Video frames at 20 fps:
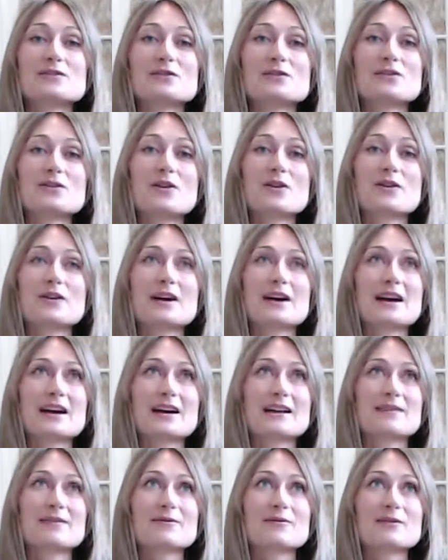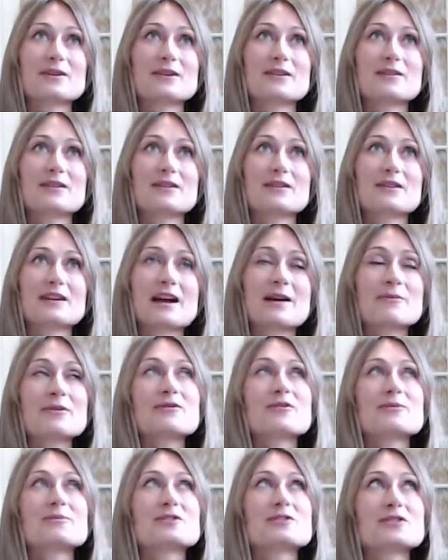yoga coming
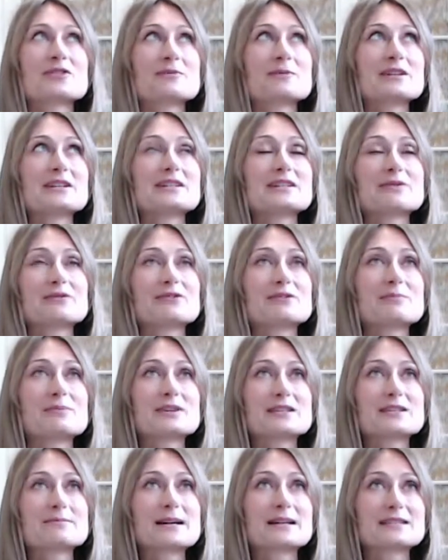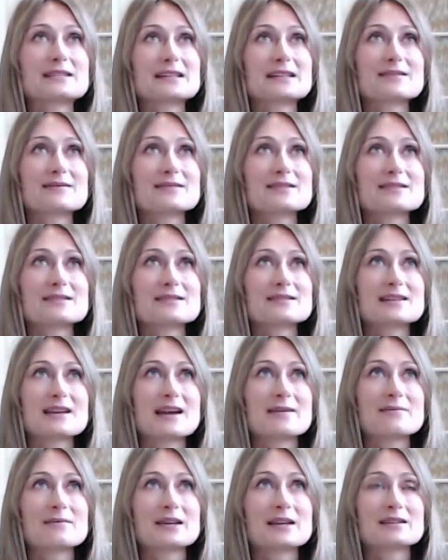from so many different perspectives.
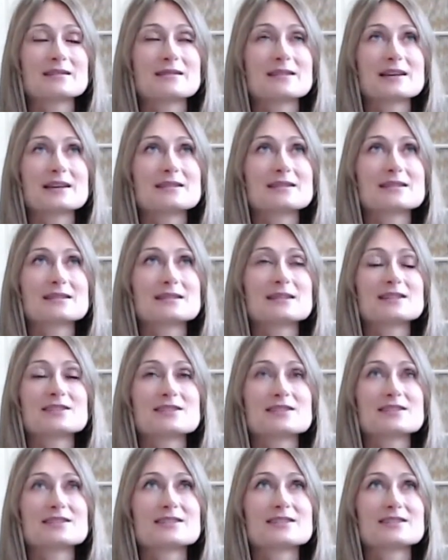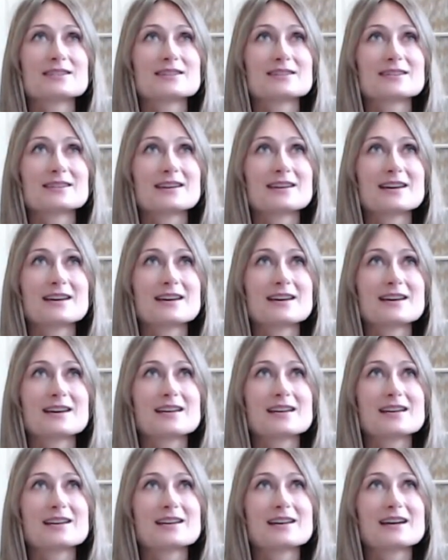I mean, it's such
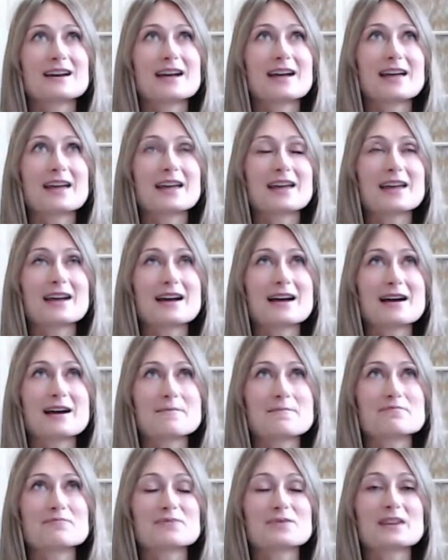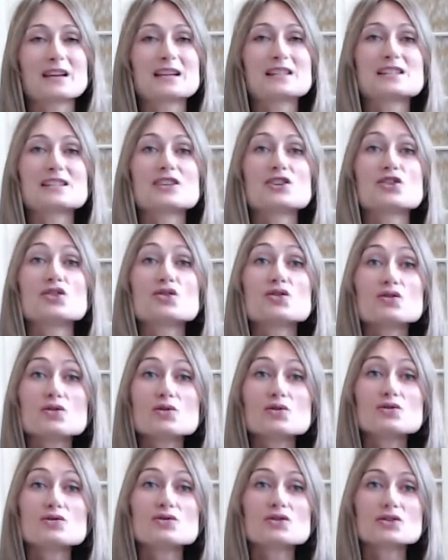it's a
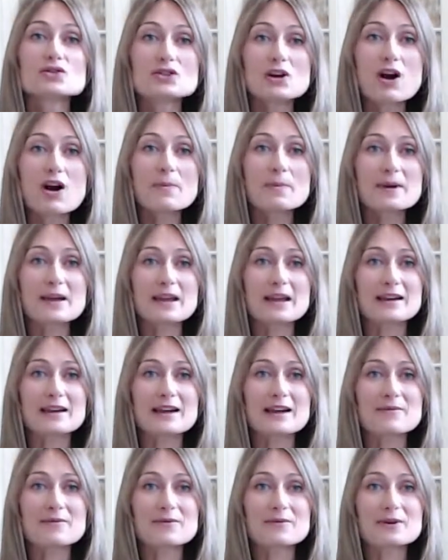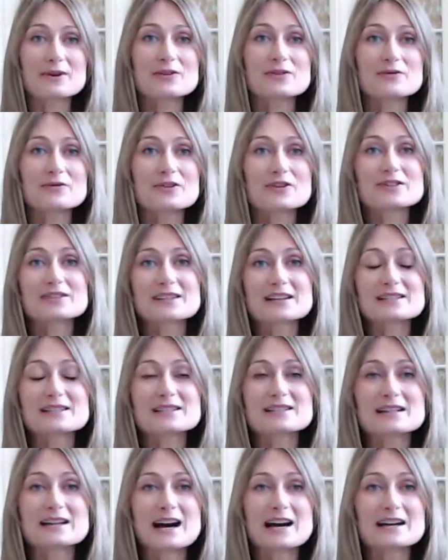huge topic. And when you first get
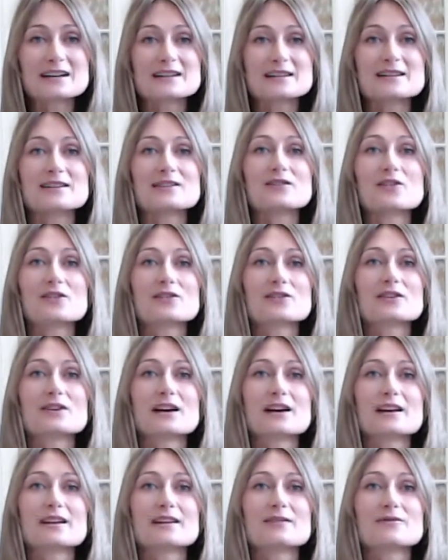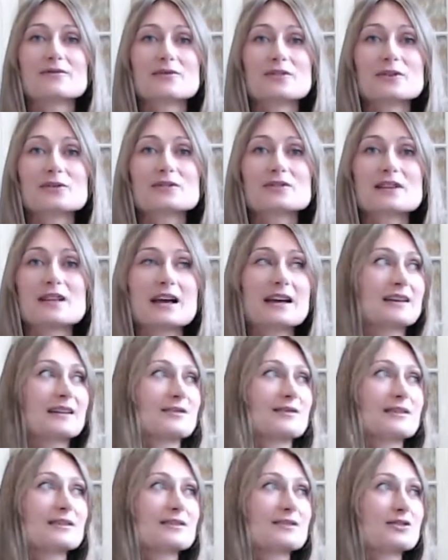started in yoga, it feels like
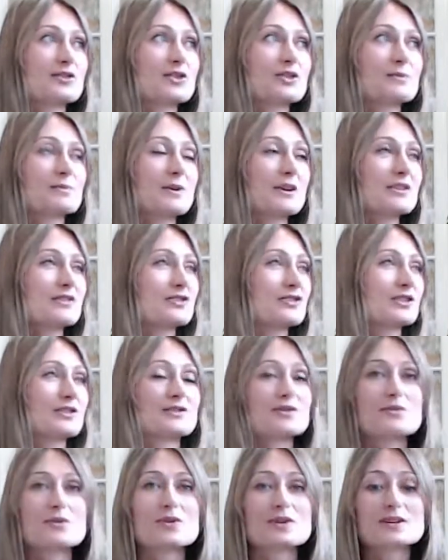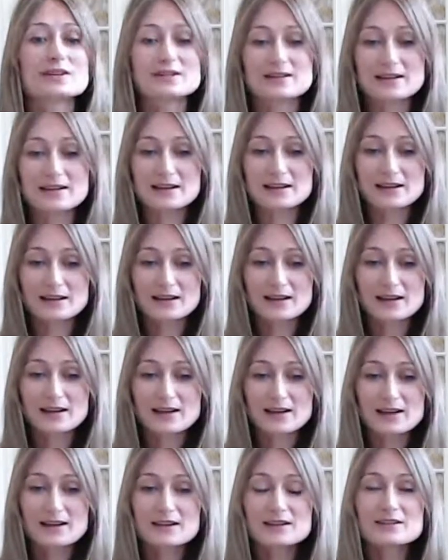it's just postures. What is there
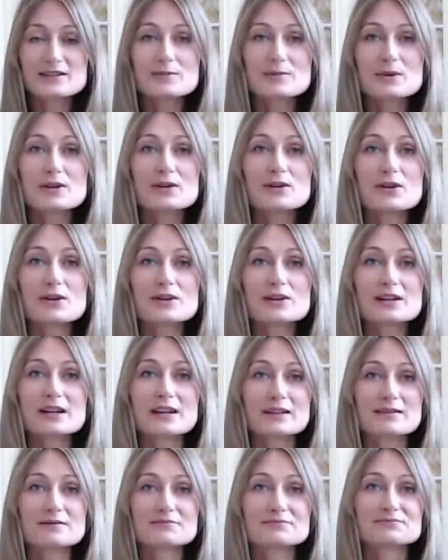to be learning